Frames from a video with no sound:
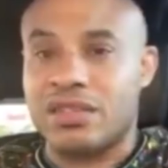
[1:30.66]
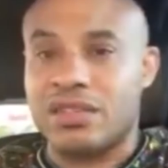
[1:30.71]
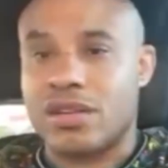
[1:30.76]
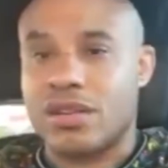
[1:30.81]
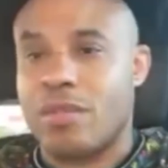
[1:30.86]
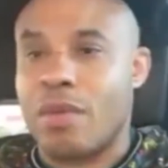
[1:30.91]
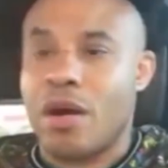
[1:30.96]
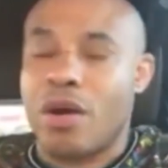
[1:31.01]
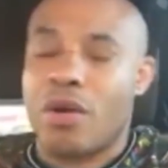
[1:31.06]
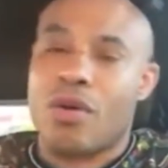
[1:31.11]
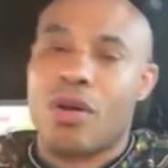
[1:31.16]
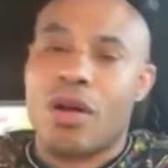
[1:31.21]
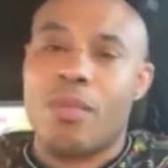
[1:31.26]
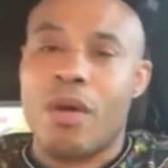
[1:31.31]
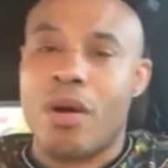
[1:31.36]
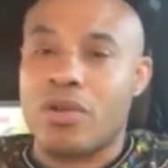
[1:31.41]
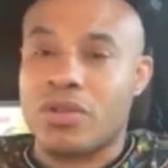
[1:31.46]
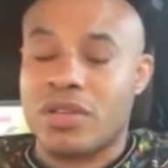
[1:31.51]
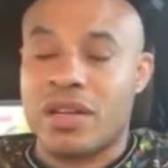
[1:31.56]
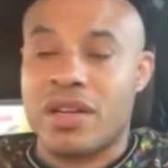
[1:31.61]
Kamaru,
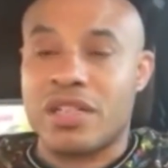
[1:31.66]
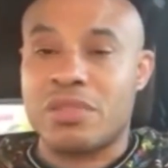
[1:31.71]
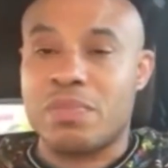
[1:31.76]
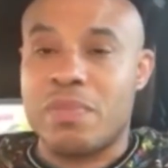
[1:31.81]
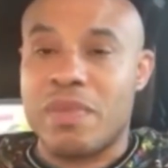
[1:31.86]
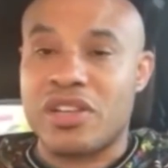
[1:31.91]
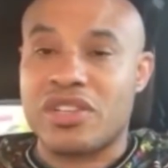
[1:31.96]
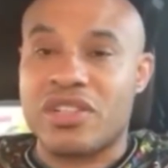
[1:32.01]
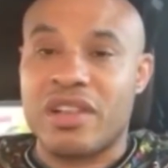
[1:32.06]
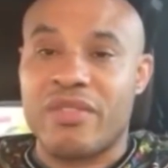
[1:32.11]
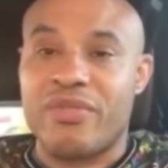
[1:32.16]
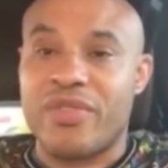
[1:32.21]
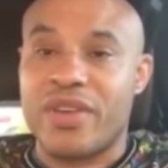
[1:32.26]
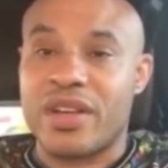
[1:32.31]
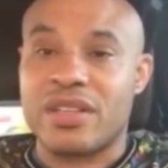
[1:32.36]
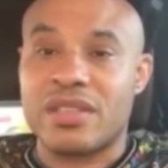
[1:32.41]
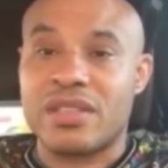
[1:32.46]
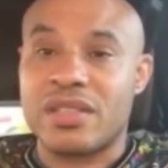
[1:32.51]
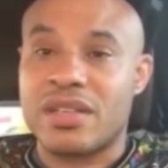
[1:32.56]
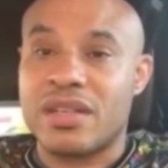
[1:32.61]
Kamaru's gonna smash their
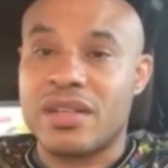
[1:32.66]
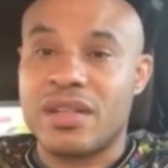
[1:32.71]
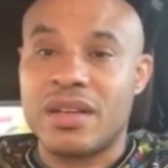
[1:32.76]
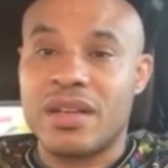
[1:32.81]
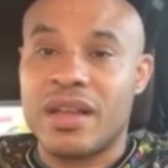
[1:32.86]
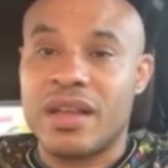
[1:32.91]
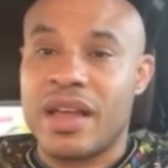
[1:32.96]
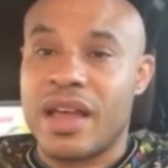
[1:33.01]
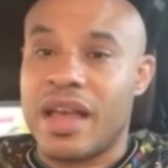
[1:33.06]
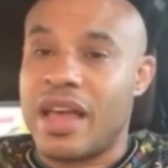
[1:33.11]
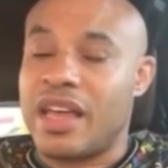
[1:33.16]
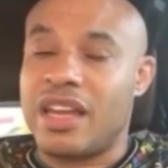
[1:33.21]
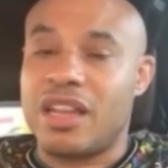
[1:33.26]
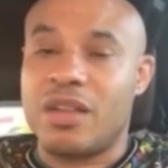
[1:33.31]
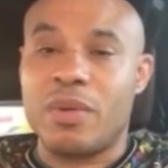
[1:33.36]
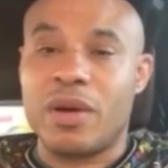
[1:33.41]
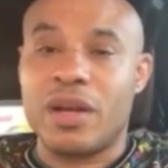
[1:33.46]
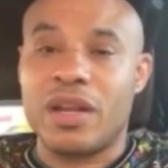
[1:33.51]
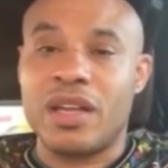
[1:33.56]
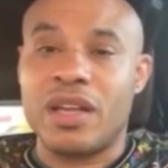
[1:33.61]
face.
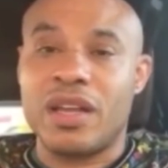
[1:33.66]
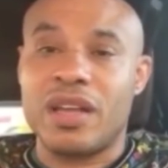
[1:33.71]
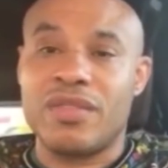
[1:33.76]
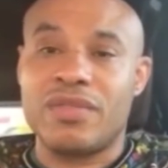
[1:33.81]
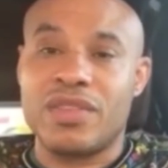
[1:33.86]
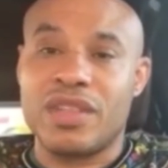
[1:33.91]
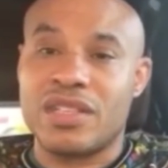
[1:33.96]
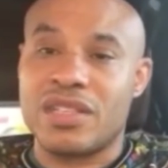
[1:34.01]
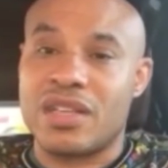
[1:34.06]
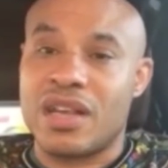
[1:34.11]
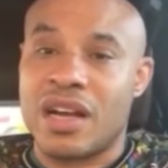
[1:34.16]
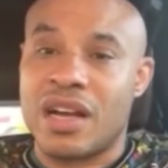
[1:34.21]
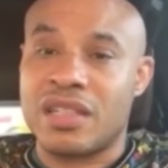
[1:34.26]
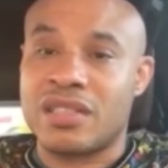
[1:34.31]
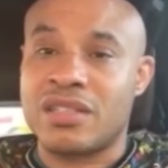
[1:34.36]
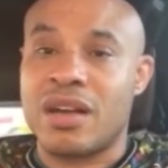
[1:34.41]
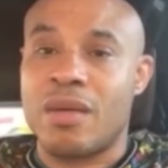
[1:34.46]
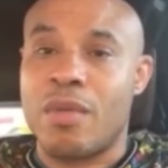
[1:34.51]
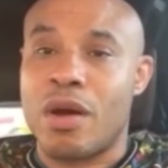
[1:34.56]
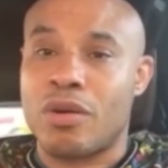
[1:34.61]
Anybody, these guys,
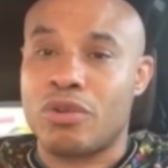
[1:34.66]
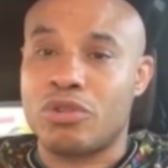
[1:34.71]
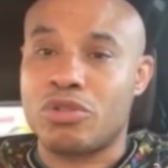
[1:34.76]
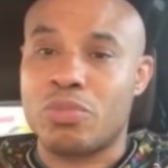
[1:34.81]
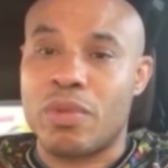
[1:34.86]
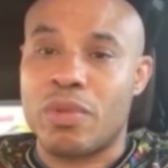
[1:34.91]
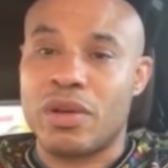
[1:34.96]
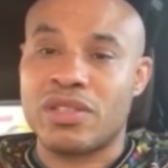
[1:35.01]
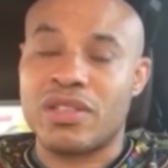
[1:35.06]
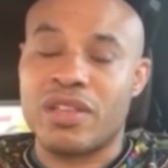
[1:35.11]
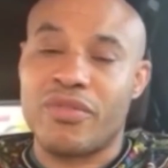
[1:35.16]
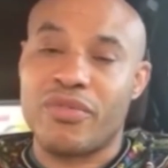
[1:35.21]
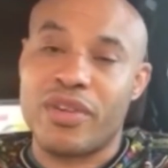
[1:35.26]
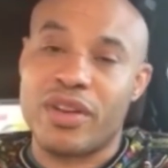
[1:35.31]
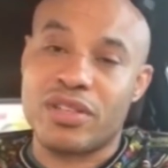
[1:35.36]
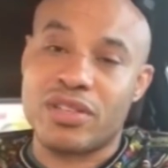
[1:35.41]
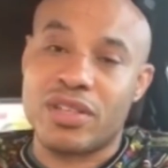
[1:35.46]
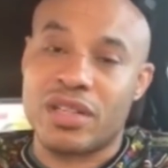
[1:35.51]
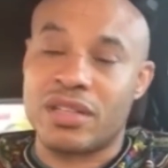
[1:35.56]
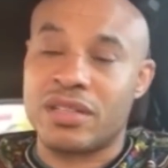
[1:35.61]
Kamaru smash their
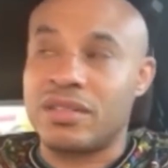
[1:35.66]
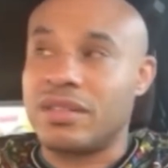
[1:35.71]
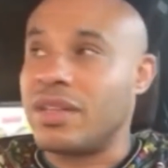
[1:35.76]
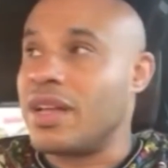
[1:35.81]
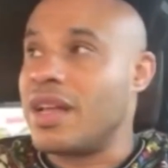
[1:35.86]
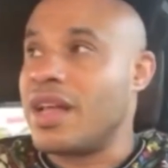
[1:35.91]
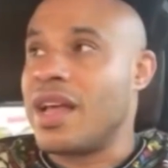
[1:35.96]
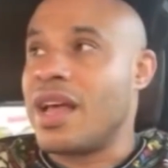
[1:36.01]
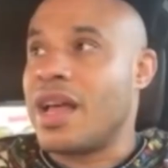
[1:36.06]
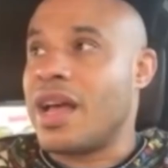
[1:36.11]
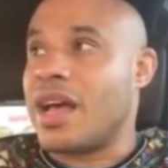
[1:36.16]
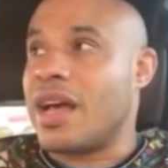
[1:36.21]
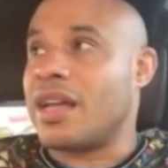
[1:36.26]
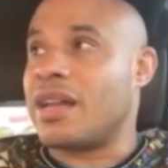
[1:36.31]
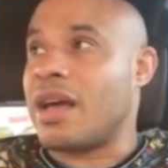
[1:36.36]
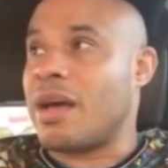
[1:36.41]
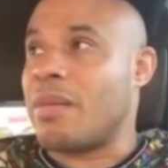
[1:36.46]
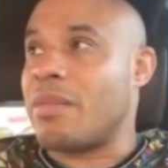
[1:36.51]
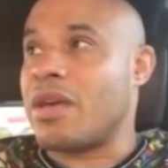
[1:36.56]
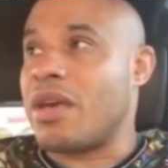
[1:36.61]
face. And
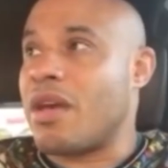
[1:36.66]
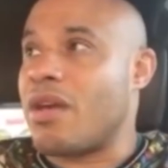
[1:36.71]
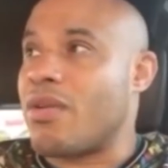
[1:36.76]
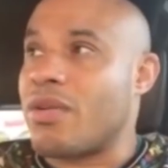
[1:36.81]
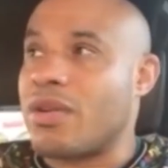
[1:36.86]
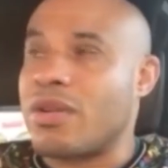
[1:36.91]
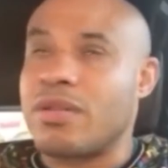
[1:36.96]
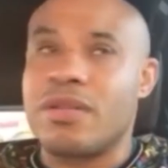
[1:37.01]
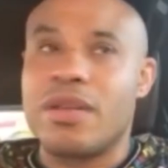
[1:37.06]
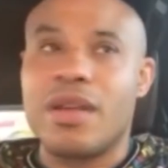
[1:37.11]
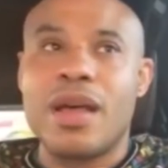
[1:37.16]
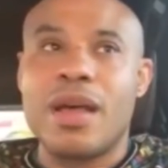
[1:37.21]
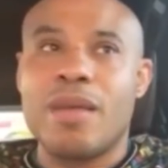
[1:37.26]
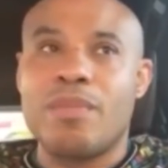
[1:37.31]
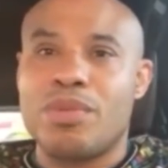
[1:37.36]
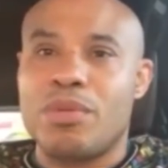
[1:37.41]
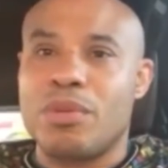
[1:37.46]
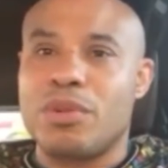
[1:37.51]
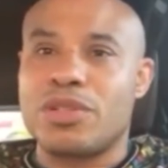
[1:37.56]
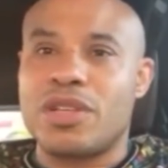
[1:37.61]
and I'm hearing
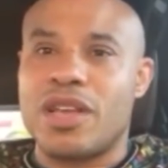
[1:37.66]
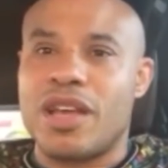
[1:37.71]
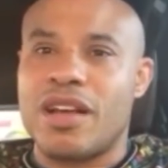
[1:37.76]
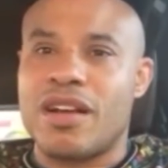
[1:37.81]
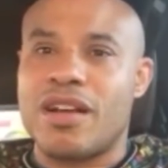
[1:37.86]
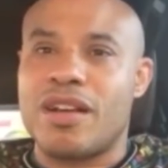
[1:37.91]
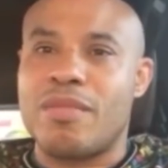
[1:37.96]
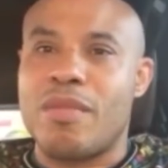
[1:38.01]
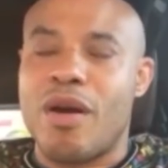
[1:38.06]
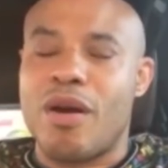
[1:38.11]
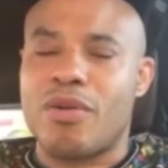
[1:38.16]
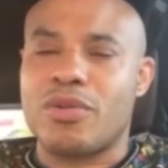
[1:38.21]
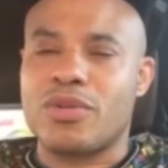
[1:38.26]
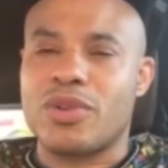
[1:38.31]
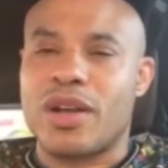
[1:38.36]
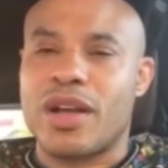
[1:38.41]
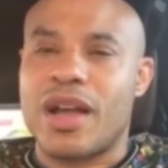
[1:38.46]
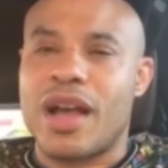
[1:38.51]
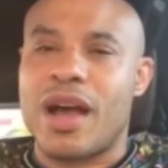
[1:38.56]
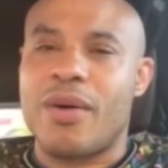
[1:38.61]
people saying
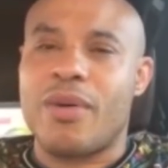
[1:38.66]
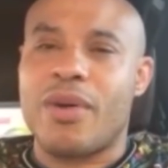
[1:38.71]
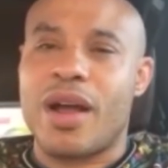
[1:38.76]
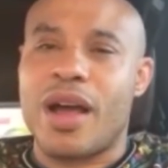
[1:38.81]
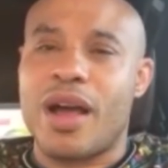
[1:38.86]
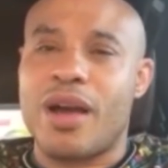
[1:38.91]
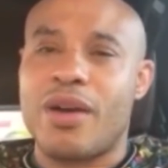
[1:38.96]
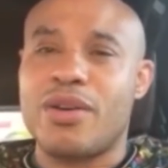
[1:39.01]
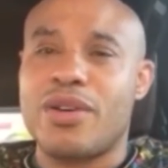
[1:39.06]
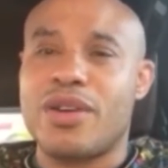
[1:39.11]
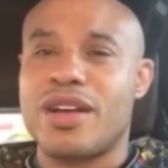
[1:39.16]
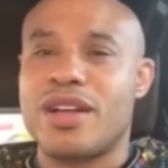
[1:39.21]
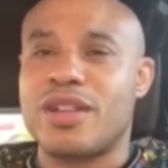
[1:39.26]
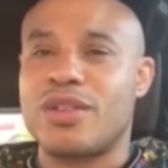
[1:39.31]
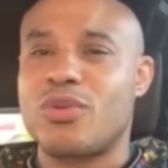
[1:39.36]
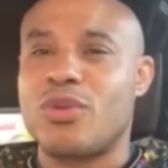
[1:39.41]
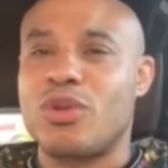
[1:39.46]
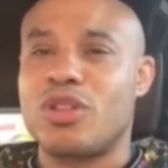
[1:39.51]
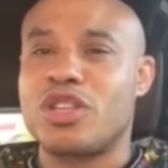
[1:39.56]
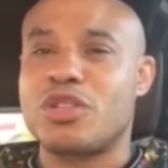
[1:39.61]
Kamaru's a coward. How you gonna
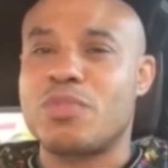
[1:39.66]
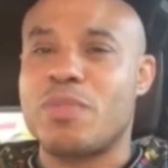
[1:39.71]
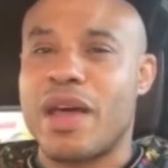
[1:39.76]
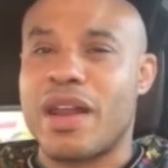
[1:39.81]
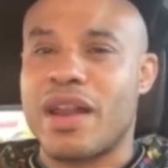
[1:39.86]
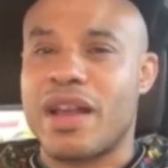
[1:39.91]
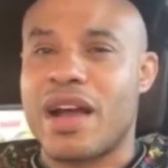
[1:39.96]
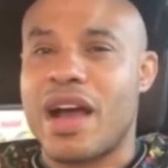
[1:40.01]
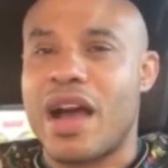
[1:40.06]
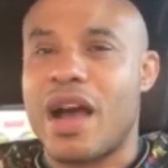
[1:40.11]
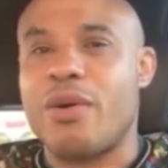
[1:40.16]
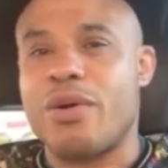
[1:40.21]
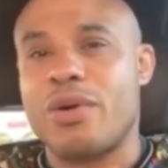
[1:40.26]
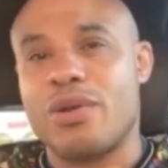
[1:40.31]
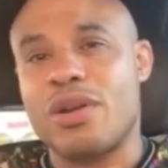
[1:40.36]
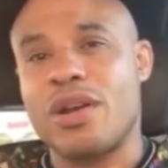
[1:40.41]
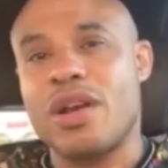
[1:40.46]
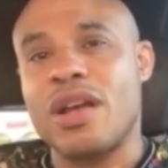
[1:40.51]
call this man a coward?